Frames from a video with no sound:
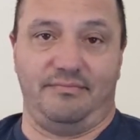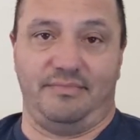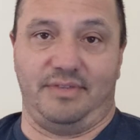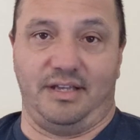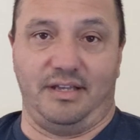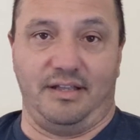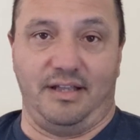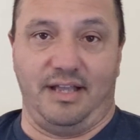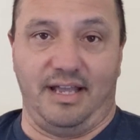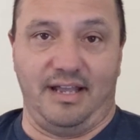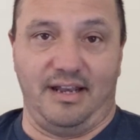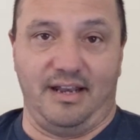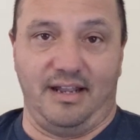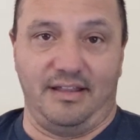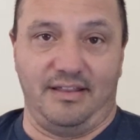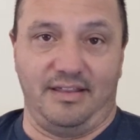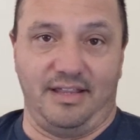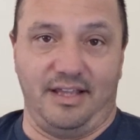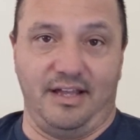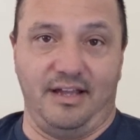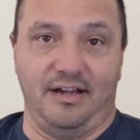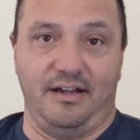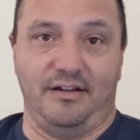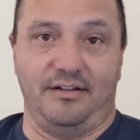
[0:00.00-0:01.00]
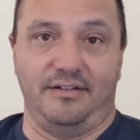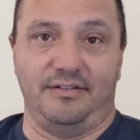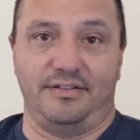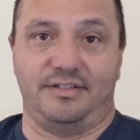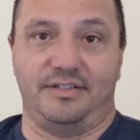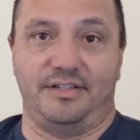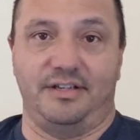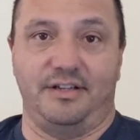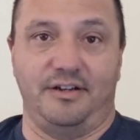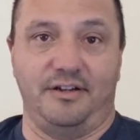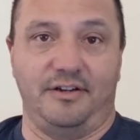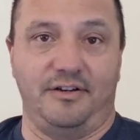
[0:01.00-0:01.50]
anything
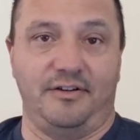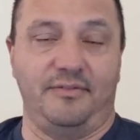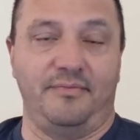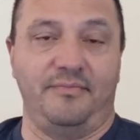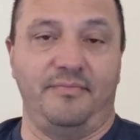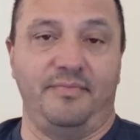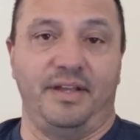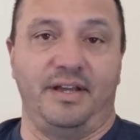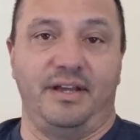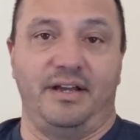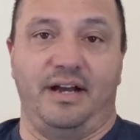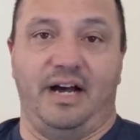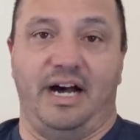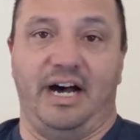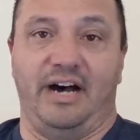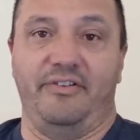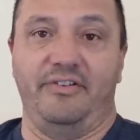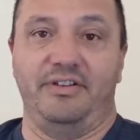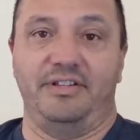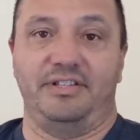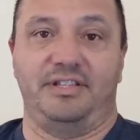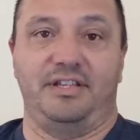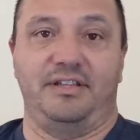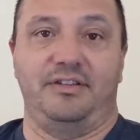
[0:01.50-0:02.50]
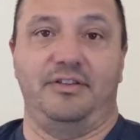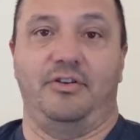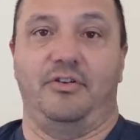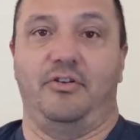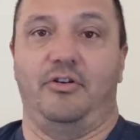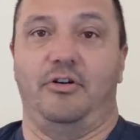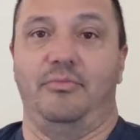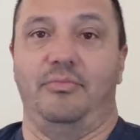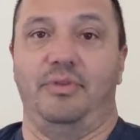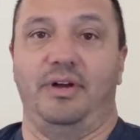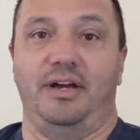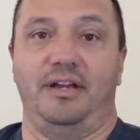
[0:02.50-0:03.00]
else. Obviously the
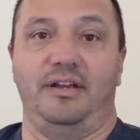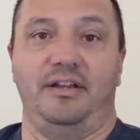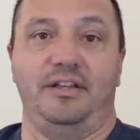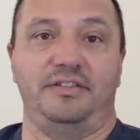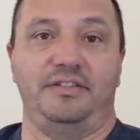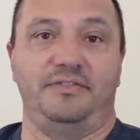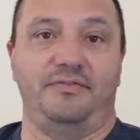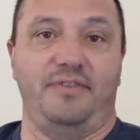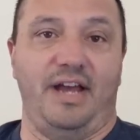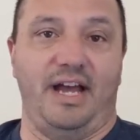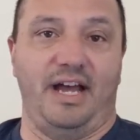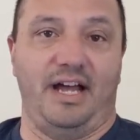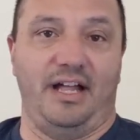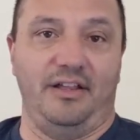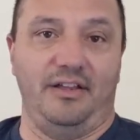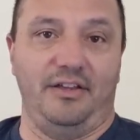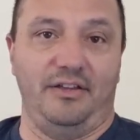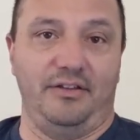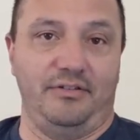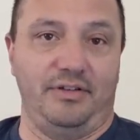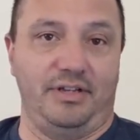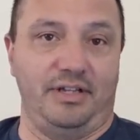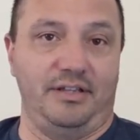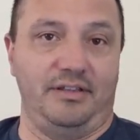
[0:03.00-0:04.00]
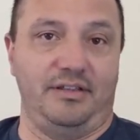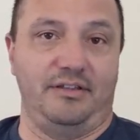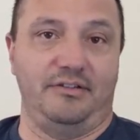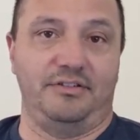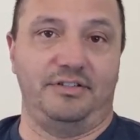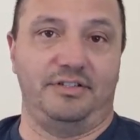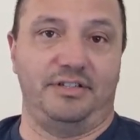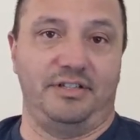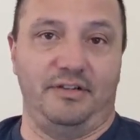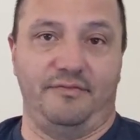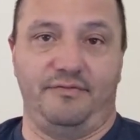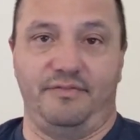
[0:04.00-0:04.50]
home run is valued, and
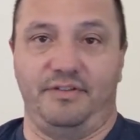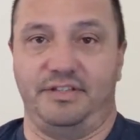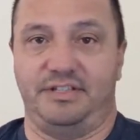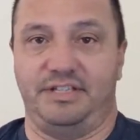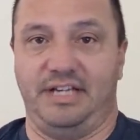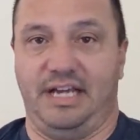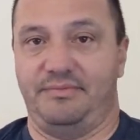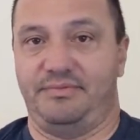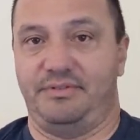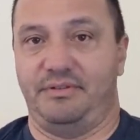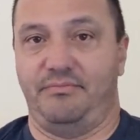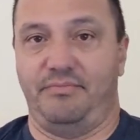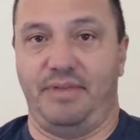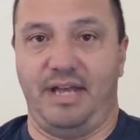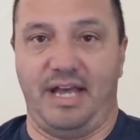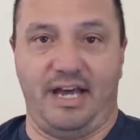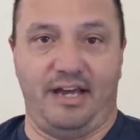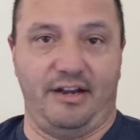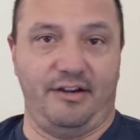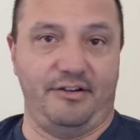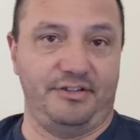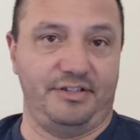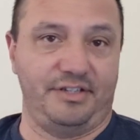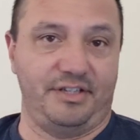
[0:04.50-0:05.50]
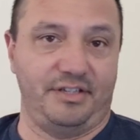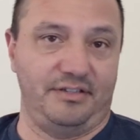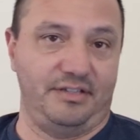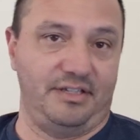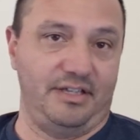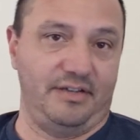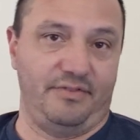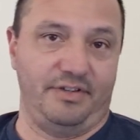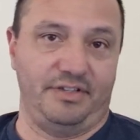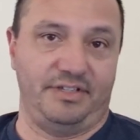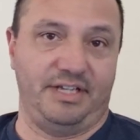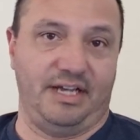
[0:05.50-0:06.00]
there's different types of batters and
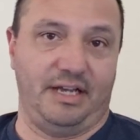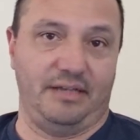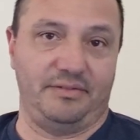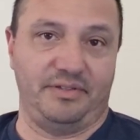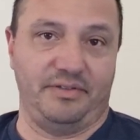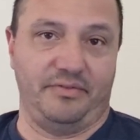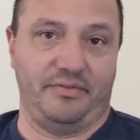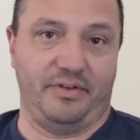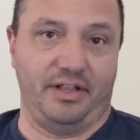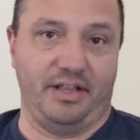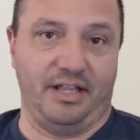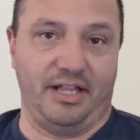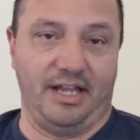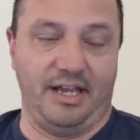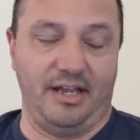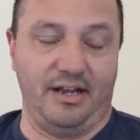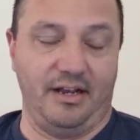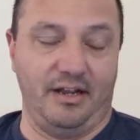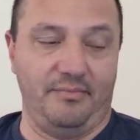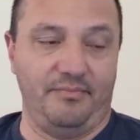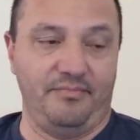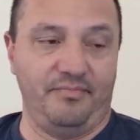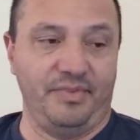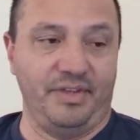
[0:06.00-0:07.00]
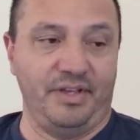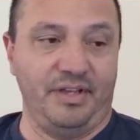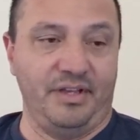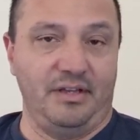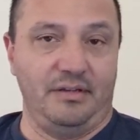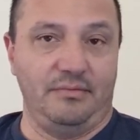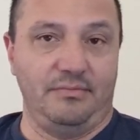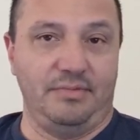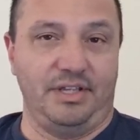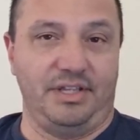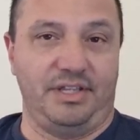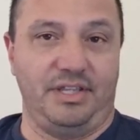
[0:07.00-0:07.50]
different types of a lineup,
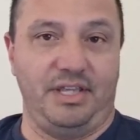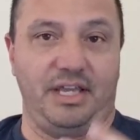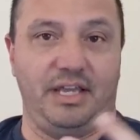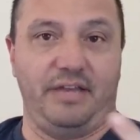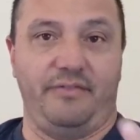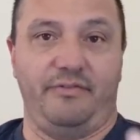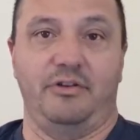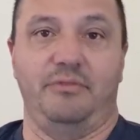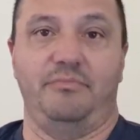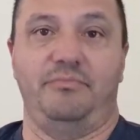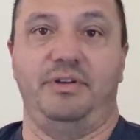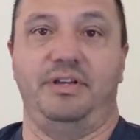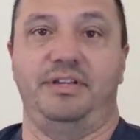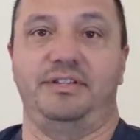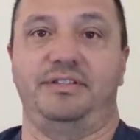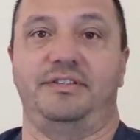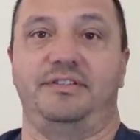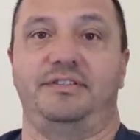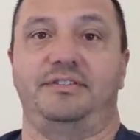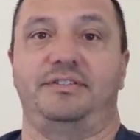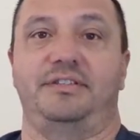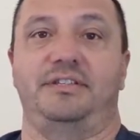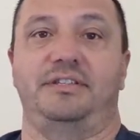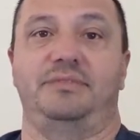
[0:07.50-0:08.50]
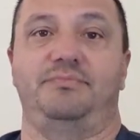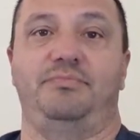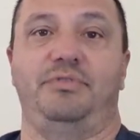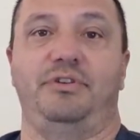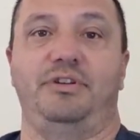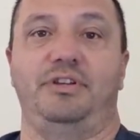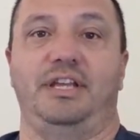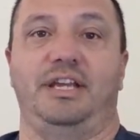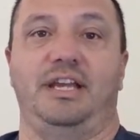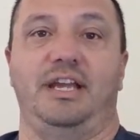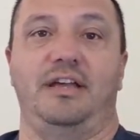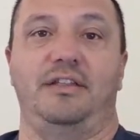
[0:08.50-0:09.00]
but think of your business as
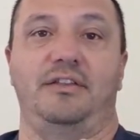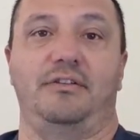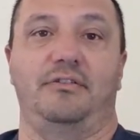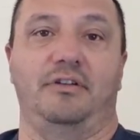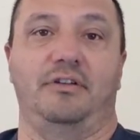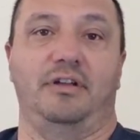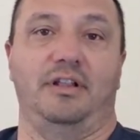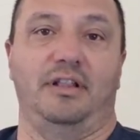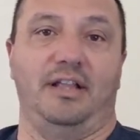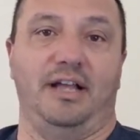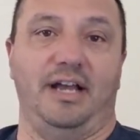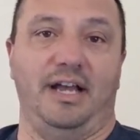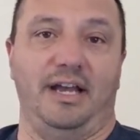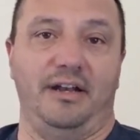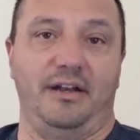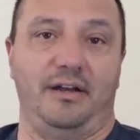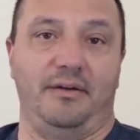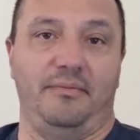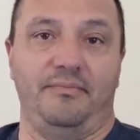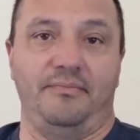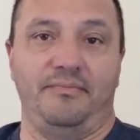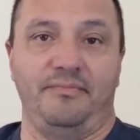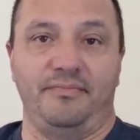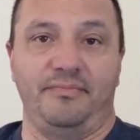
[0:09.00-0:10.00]
putting together a lineup.